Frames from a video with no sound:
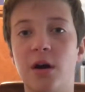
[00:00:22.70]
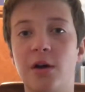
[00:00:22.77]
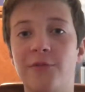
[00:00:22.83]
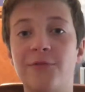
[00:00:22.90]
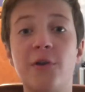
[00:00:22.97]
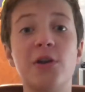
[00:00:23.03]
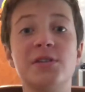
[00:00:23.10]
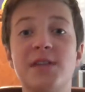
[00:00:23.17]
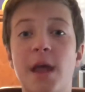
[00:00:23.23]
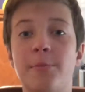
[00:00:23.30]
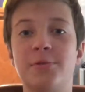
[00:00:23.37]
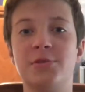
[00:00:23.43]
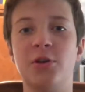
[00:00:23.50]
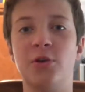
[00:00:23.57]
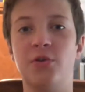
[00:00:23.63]
first
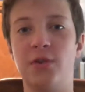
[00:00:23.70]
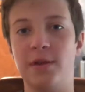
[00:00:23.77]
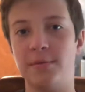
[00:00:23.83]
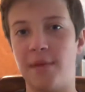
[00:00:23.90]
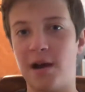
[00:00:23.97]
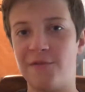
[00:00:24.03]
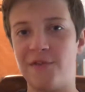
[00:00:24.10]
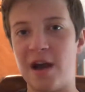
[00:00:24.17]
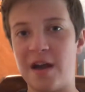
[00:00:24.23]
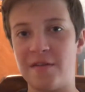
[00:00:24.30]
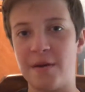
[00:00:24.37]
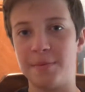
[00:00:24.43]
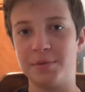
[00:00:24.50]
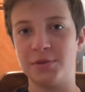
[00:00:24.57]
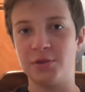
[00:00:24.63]
episode in my
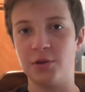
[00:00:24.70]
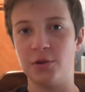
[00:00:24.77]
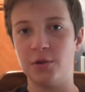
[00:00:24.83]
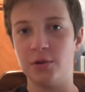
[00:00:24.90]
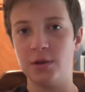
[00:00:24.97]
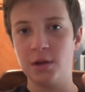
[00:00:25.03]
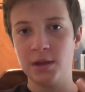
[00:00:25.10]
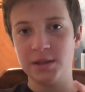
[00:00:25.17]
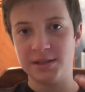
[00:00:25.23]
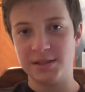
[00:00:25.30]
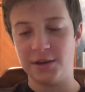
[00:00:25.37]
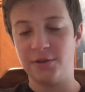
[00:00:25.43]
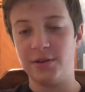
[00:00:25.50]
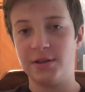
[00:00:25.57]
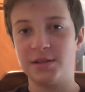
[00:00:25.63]
5-episode
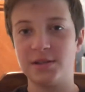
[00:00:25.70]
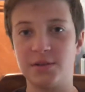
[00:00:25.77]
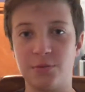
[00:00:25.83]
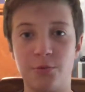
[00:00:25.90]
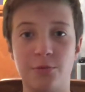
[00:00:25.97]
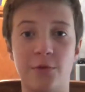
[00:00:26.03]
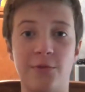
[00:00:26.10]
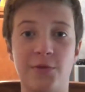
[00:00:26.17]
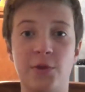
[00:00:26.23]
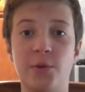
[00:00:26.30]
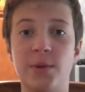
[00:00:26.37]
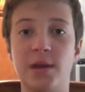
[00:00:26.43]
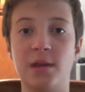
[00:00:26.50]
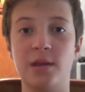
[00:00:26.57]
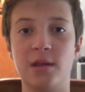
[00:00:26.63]
series
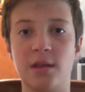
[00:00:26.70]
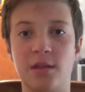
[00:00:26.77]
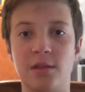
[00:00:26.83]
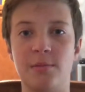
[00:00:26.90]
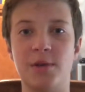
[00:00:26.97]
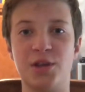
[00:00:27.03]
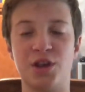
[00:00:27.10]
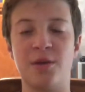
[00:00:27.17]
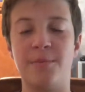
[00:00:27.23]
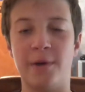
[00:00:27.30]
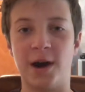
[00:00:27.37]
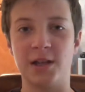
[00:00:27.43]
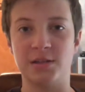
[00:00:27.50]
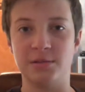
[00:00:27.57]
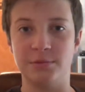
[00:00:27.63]
reviewing the Mission
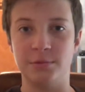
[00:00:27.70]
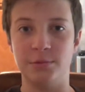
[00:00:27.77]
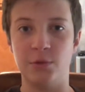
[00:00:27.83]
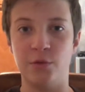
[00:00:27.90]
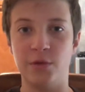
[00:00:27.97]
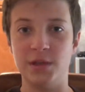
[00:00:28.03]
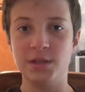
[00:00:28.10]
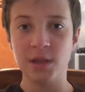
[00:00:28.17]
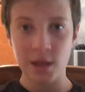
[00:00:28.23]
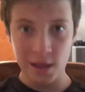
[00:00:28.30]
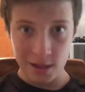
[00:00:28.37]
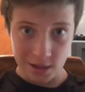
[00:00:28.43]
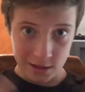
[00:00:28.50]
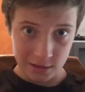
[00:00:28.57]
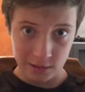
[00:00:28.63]
Impossible movies
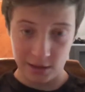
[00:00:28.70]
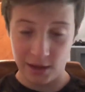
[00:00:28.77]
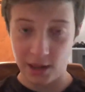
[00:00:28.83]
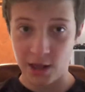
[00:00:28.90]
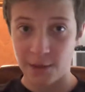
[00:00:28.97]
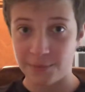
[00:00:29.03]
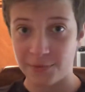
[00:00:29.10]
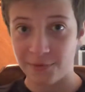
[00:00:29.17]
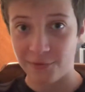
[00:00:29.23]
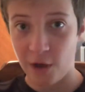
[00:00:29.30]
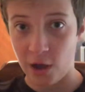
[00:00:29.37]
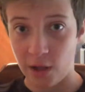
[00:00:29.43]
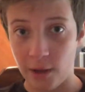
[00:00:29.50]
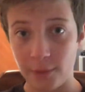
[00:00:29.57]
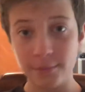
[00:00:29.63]
leading up to
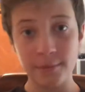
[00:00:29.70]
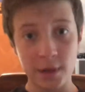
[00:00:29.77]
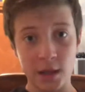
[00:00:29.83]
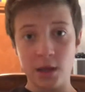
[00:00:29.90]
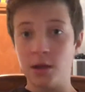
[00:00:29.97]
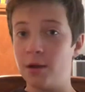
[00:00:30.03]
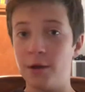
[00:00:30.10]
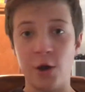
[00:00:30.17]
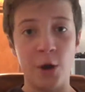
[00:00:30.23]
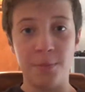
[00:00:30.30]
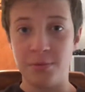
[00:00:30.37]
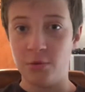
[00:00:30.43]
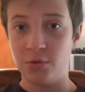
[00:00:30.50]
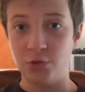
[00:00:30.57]
Fallout. Hope you